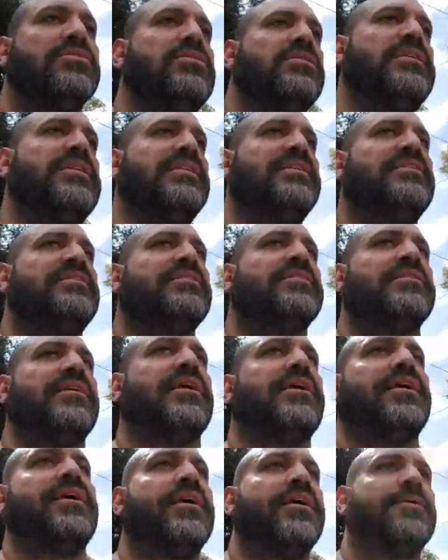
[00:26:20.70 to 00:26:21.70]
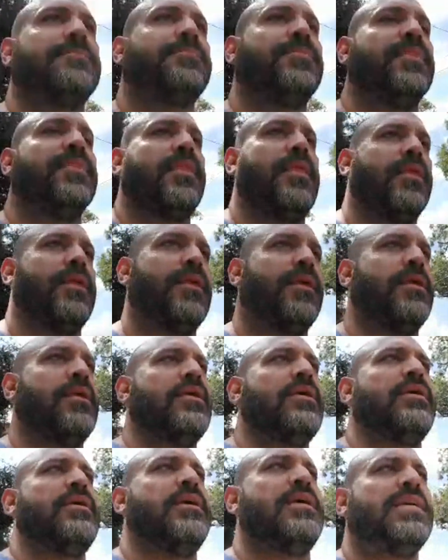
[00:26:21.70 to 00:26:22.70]
is
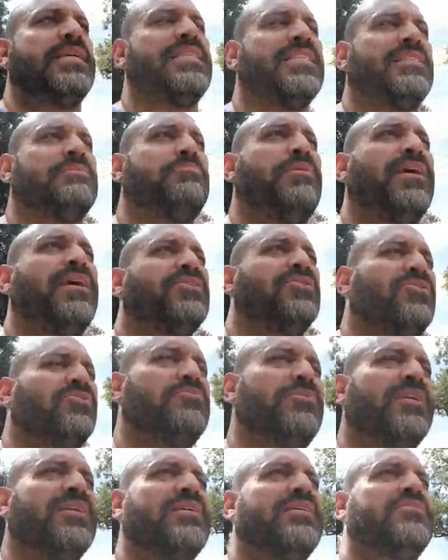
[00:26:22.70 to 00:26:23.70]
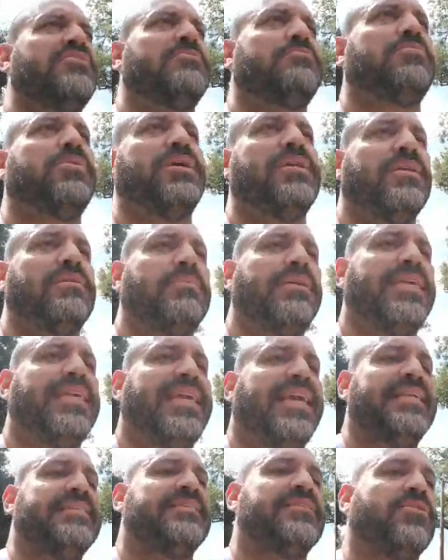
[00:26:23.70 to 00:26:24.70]
special because you pit him
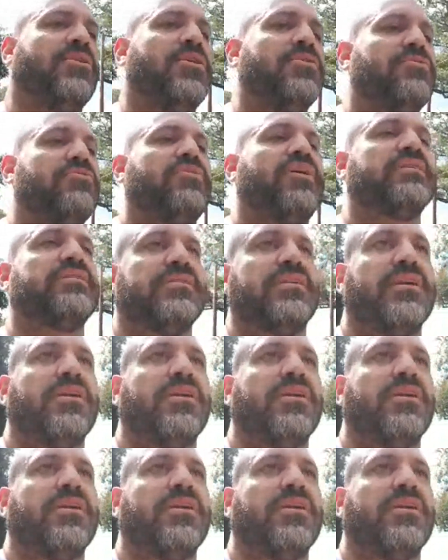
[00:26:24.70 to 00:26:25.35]
against all the rest of the